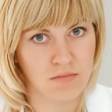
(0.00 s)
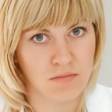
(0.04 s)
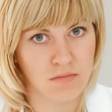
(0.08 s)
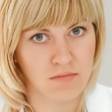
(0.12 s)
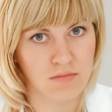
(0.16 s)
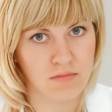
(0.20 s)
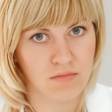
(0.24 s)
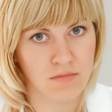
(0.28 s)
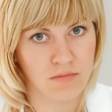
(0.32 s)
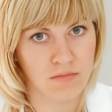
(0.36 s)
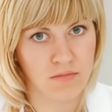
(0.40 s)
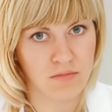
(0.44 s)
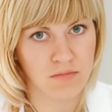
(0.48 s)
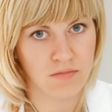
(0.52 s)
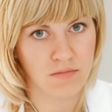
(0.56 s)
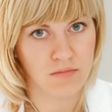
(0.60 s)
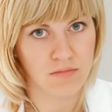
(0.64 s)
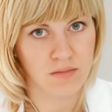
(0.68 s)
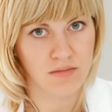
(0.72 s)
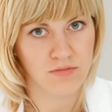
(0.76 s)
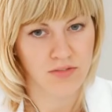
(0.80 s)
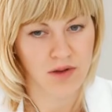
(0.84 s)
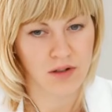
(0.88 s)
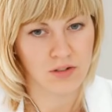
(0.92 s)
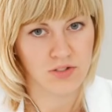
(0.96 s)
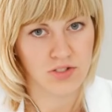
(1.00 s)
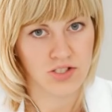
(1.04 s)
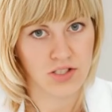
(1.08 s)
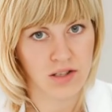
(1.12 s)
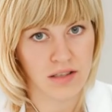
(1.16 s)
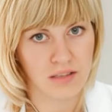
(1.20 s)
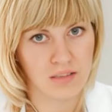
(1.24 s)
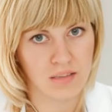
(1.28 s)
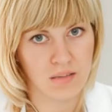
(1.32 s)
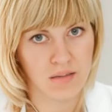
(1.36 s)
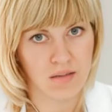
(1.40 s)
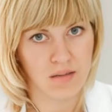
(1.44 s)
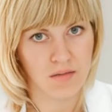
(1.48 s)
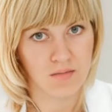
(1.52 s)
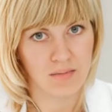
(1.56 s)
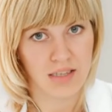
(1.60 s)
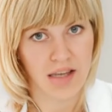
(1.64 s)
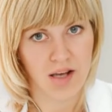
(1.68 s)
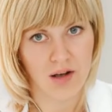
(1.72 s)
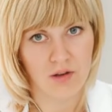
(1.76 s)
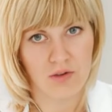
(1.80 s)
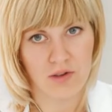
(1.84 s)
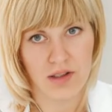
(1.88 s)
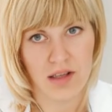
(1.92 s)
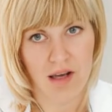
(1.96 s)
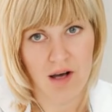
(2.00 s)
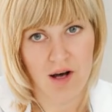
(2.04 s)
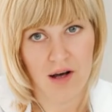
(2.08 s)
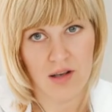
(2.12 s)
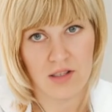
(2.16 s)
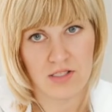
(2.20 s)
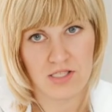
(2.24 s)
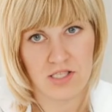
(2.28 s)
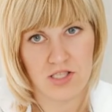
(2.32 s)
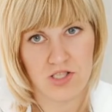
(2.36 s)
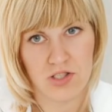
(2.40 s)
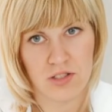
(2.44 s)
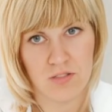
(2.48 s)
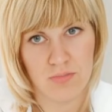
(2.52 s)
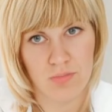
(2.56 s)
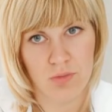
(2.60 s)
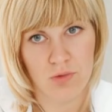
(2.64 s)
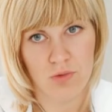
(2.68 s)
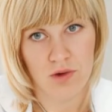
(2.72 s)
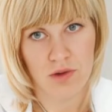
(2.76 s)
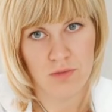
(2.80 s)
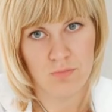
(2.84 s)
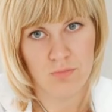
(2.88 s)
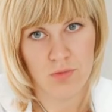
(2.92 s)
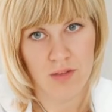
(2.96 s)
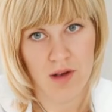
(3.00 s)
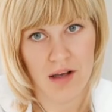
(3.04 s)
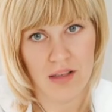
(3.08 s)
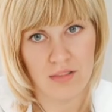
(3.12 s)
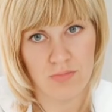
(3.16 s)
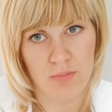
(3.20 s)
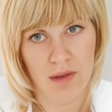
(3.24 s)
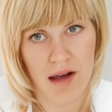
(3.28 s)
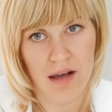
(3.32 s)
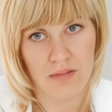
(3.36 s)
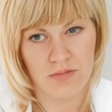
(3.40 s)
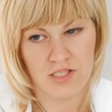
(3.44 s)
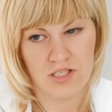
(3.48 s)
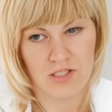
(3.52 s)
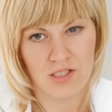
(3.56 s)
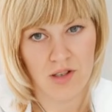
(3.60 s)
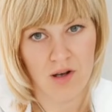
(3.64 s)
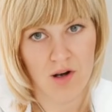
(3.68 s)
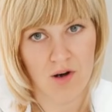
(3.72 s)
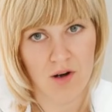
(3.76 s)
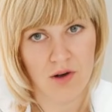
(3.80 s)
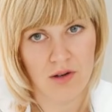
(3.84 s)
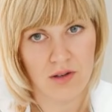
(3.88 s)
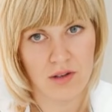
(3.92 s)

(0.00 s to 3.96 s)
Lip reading: Function: carry oxygen-poor blood back to the heart.